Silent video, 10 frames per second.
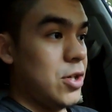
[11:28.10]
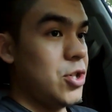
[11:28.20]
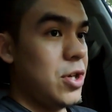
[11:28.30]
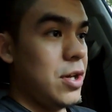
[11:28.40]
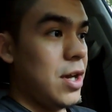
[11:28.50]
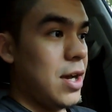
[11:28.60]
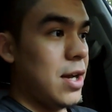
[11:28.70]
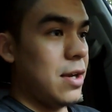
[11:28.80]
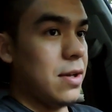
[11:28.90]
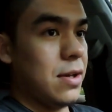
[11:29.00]
she
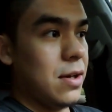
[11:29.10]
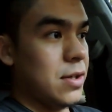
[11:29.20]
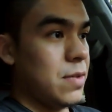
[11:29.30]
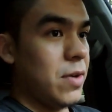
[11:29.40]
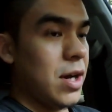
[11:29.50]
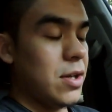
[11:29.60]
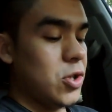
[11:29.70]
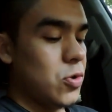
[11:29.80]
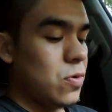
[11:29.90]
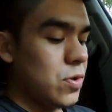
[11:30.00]
had some kind of
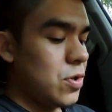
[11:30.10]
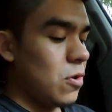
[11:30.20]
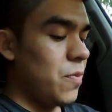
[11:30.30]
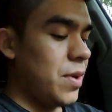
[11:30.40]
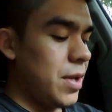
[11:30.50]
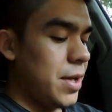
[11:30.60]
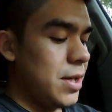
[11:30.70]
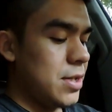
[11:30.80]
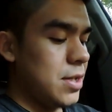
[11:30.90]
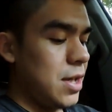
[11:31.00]
tool to open
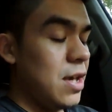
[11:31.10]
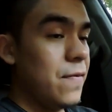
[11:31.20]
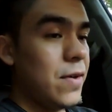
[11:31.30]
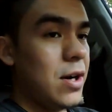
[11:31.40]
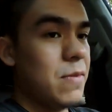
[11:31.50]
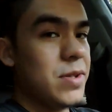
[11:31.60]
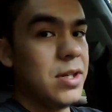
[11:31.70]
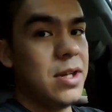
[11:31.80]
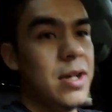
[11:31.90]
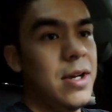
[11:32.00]
these key fobs,
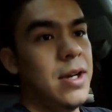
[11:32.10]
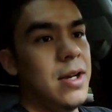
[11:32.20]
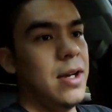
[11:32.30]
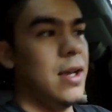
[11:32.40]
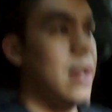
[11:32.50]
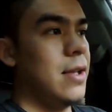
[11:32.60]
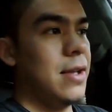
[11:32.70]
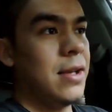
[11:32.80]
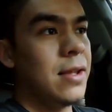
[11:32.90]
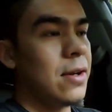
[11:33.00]
and
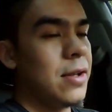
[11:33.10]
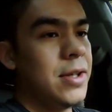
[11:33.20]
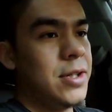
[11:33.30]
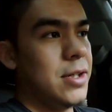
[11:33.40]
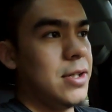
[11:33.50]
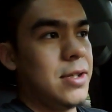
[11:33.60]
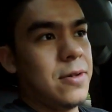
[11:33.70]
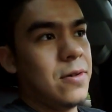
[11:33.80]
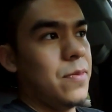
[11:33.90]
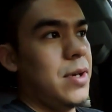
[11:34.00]
they literally just
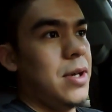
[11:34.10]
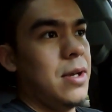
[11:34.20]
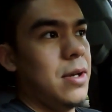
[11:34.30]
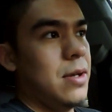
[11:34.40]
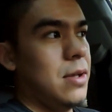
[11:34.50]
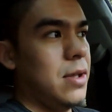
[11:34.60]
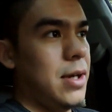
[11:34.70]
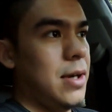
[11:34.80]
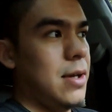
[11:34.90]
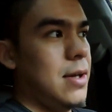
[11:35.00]
told me,
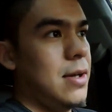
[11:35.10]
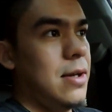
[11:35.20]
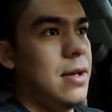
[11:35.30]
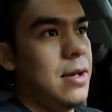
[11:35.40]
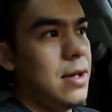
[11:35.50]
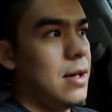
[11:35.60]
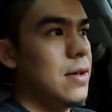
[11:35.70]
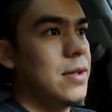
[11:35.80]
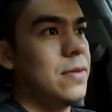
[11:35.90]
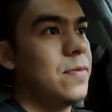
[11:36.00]
like,
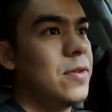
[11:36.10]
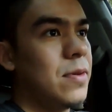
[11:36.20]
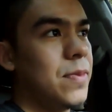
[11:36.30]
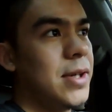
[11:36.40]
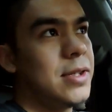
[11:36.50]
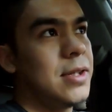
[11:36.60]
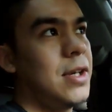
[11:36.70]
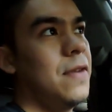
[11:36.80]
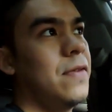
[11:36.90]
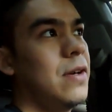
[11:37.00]
no, to replace this
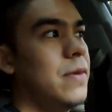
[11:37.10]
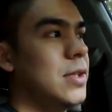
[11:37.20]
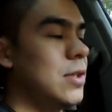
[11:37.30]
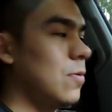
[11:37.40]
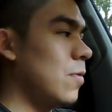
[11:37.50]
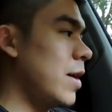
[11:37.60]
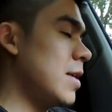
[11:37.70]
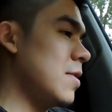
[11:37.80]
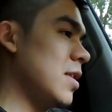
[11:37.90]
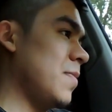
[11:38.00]
key fob is way
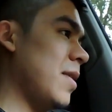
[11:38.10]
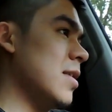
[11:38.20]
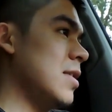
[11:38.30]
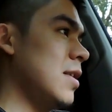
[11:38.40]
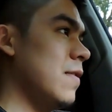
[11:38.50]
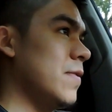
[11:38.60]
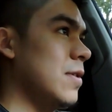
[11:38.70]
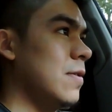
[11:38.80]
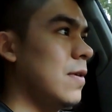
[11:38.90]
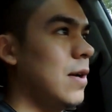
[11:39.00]
too expensive,
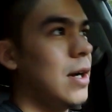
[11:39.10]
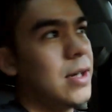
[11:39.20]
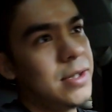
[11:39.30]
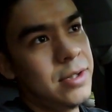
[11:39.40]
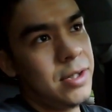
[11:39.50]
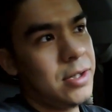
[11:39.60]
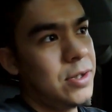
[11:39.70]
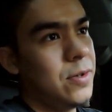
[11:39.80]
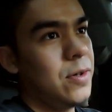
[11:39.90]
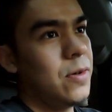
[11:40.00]
so I suggest
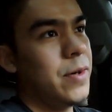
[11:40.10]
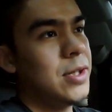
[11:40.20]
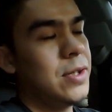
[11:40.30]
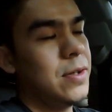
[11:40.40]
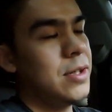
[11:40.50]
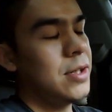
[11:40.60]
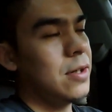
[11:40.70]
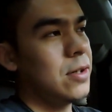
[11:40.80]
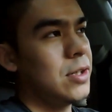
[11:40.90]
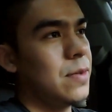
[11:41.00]
you go into the
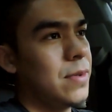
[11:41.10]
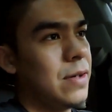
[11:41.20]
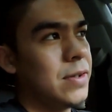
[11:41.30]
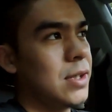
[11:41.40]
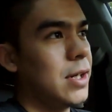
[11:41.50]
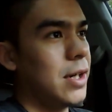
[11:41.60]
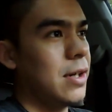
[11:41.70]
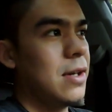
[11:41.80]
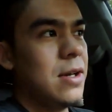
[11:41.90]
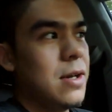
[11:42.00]
dealership. And I was like,
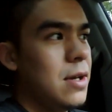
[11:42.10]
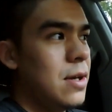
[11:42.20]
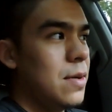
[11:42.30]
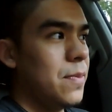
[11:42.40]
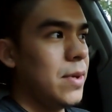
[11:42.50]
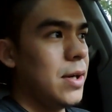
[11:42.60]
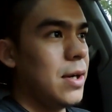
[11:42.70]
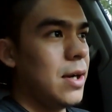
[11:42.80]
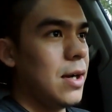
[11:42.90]
but